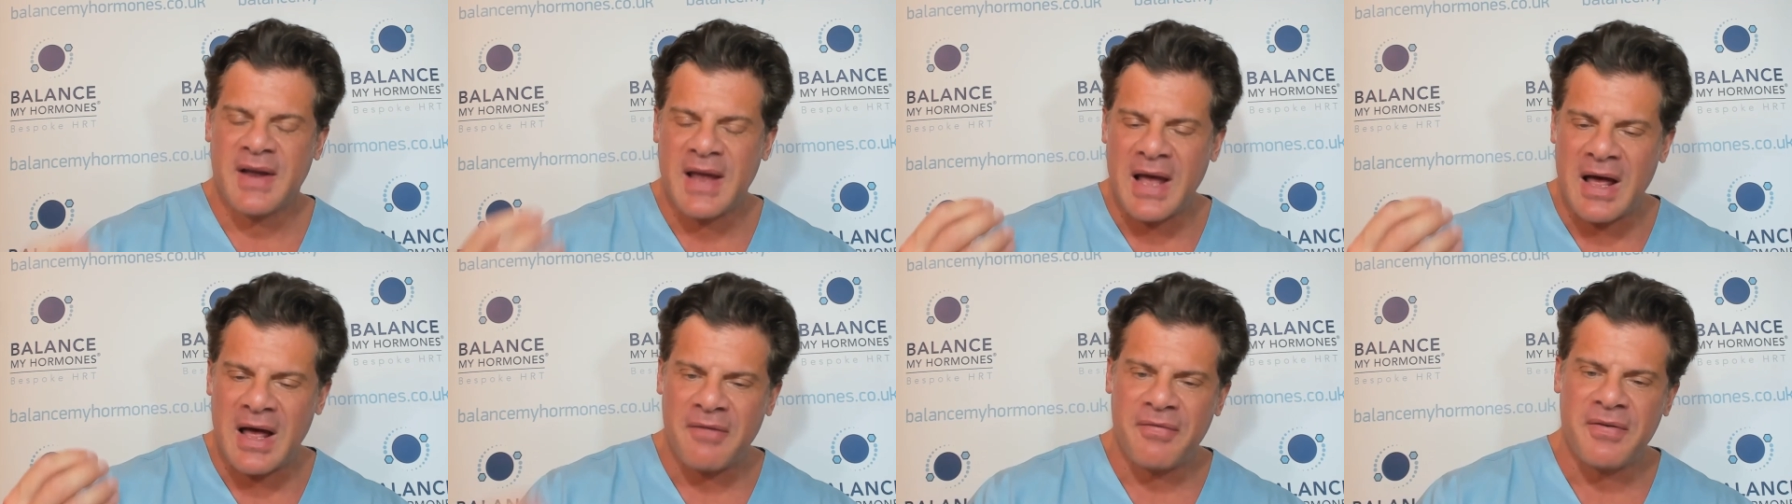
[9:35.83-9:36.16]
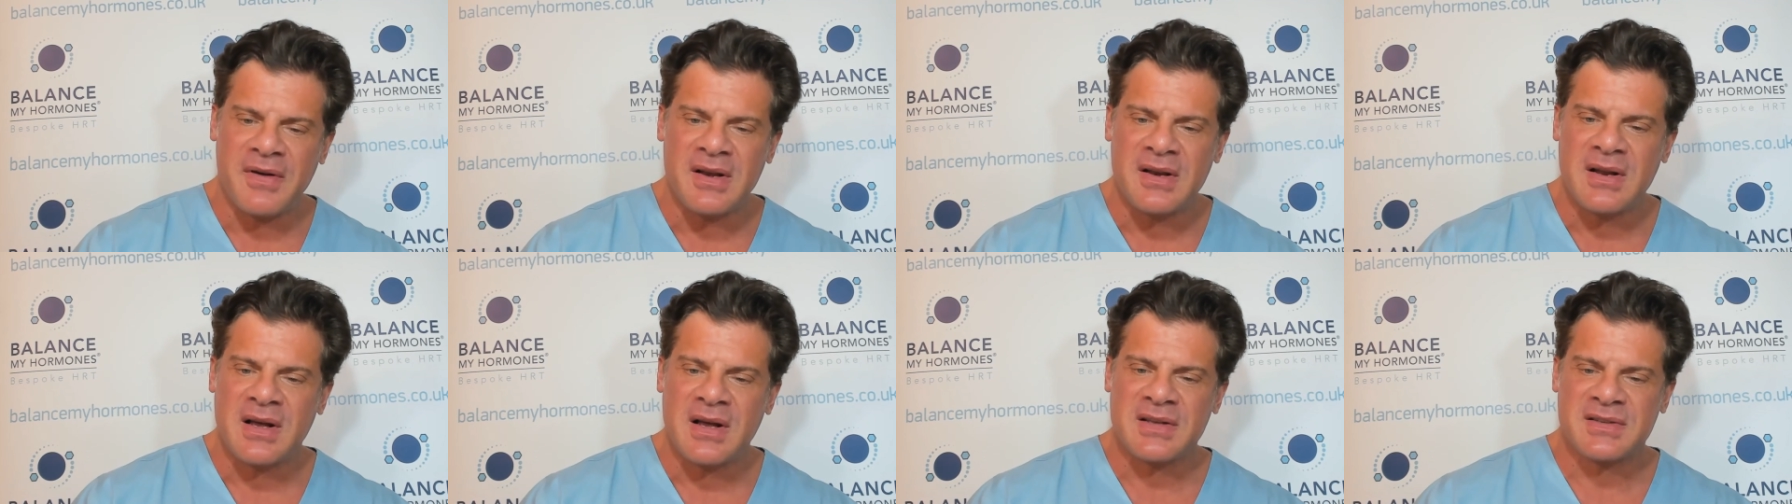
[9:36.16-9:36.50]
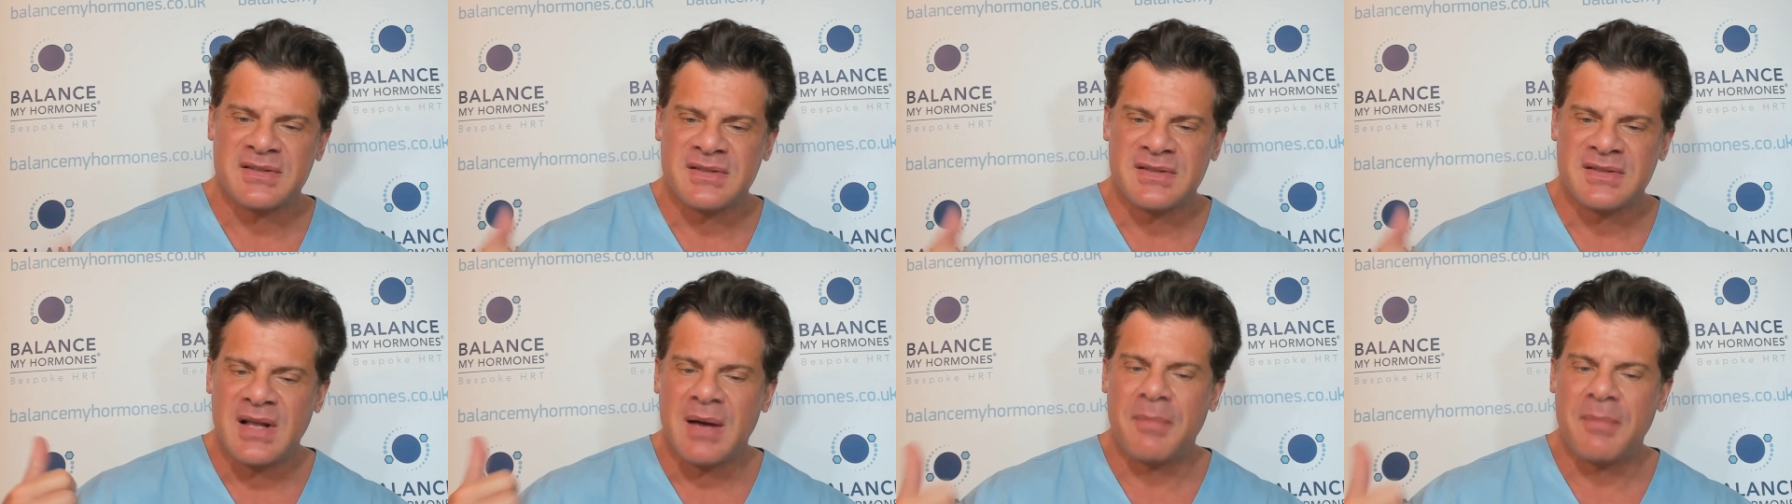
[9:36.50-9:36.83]
caffeine
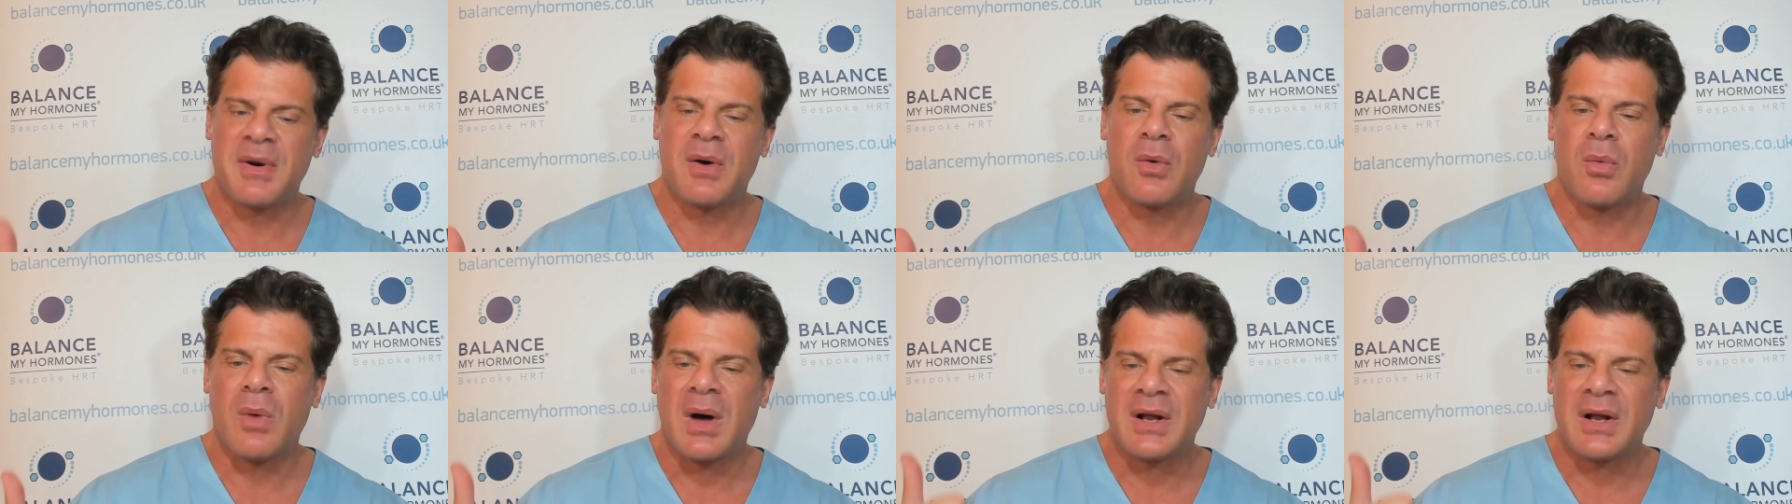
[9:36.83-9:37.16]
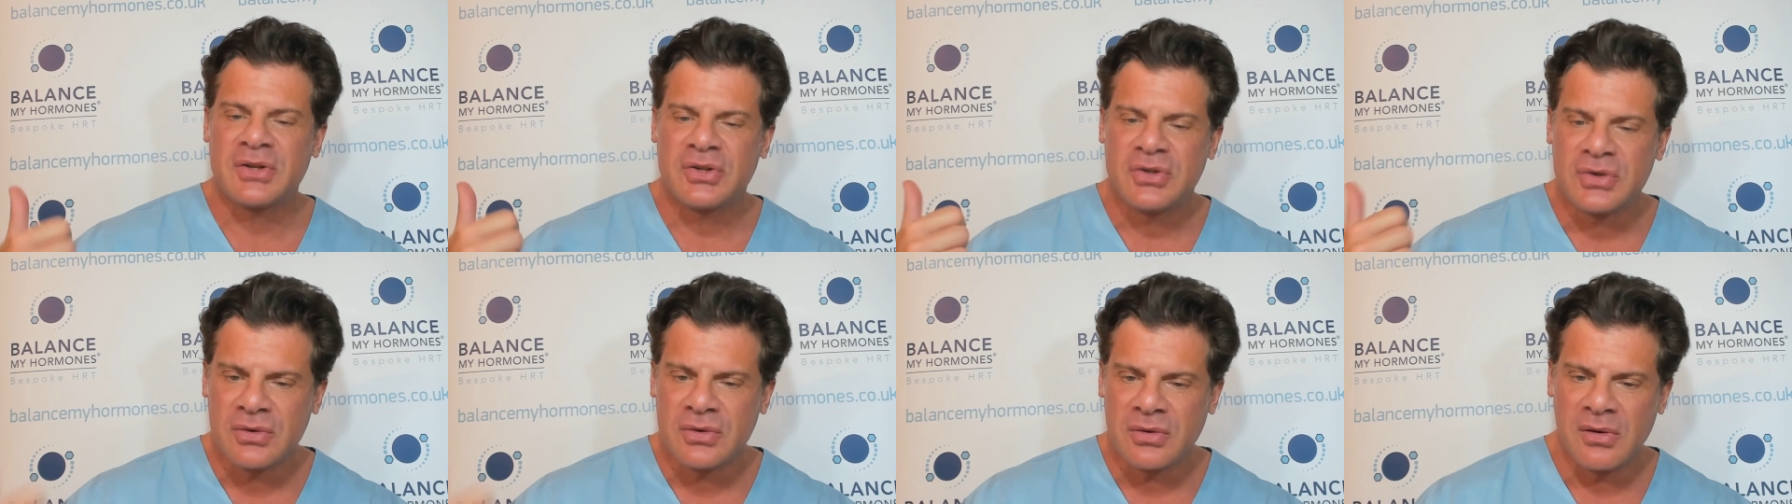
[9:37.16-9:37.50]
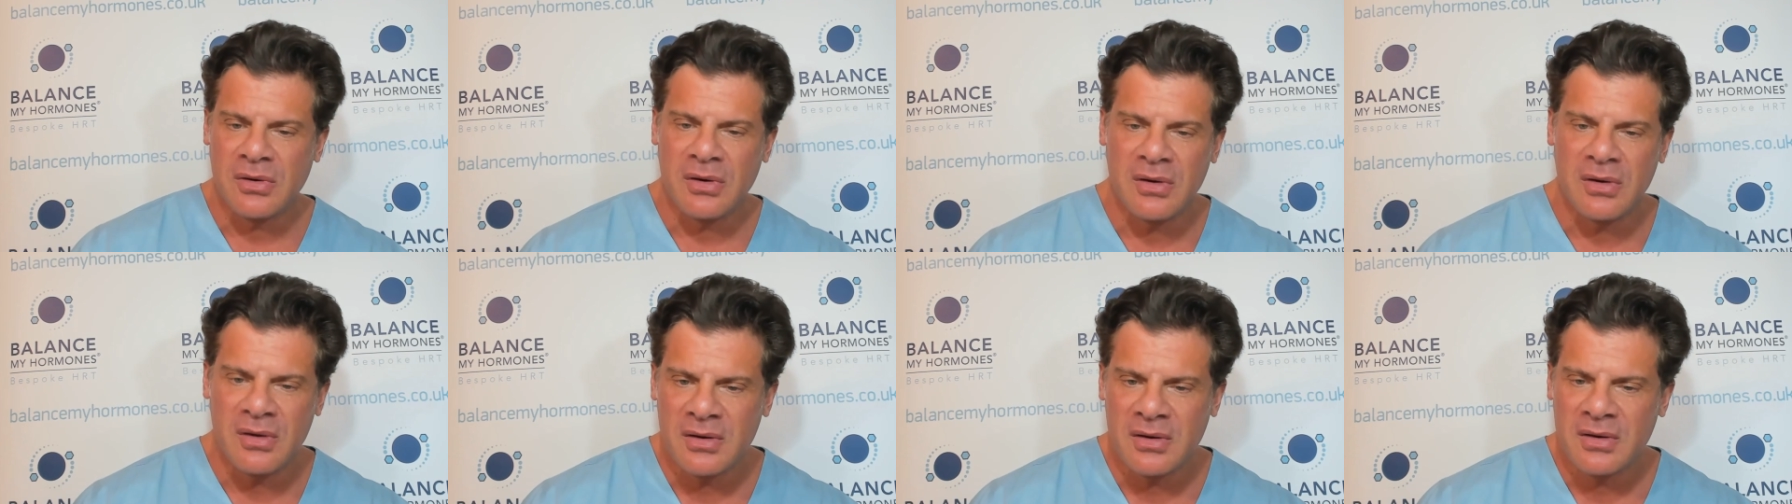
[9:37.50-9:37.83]
as number one
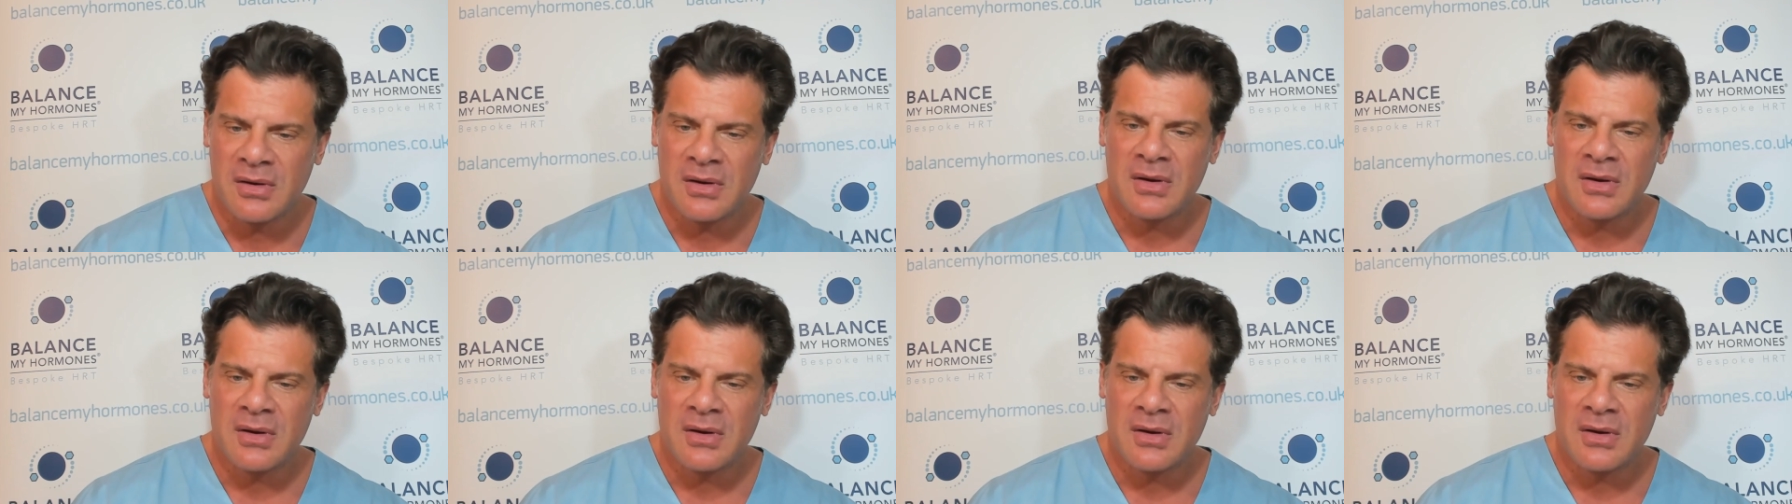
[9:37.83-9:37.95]
tool